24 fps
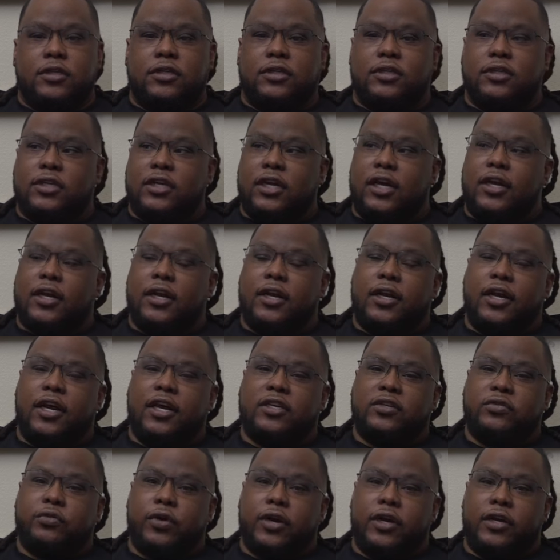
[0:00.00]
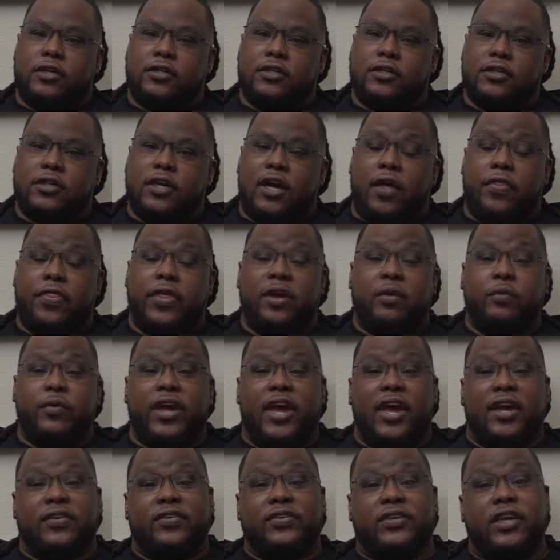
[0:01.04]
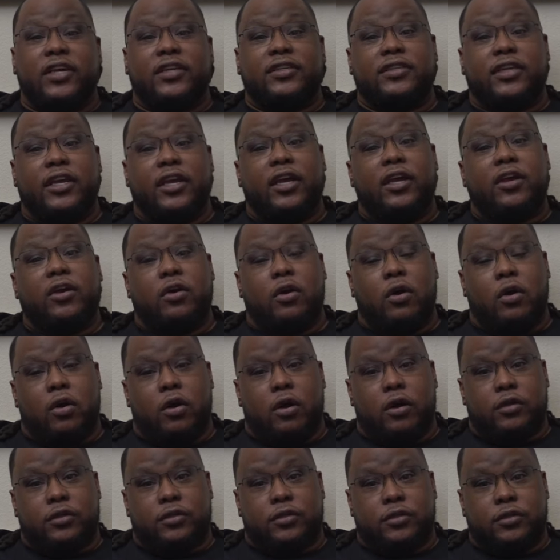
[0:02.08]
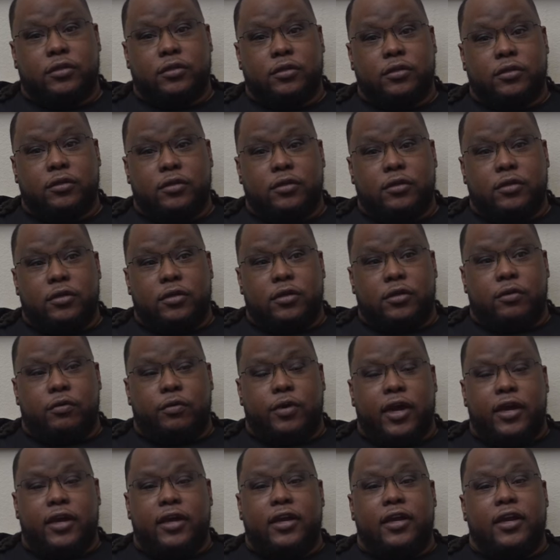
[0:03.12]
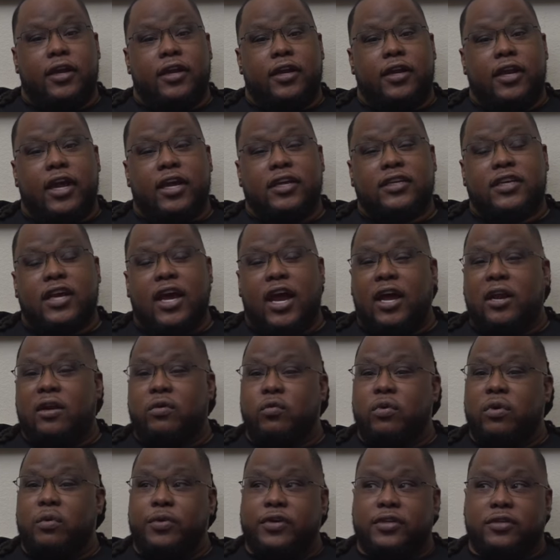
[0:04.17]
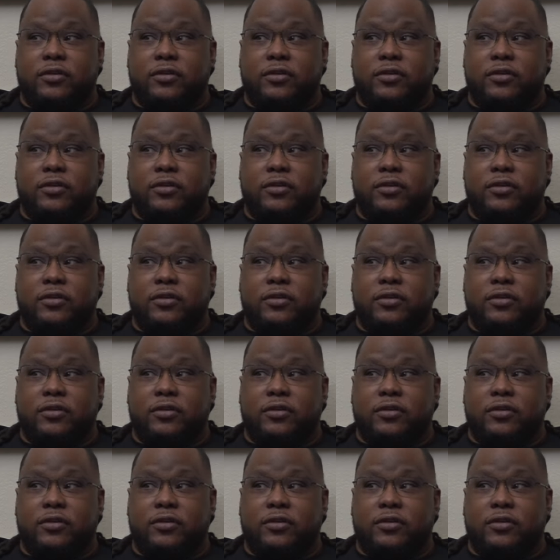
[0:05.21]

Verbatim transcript: Then the next race, I think we had sixteen cars, mm-hmm. right? And that's kind of when we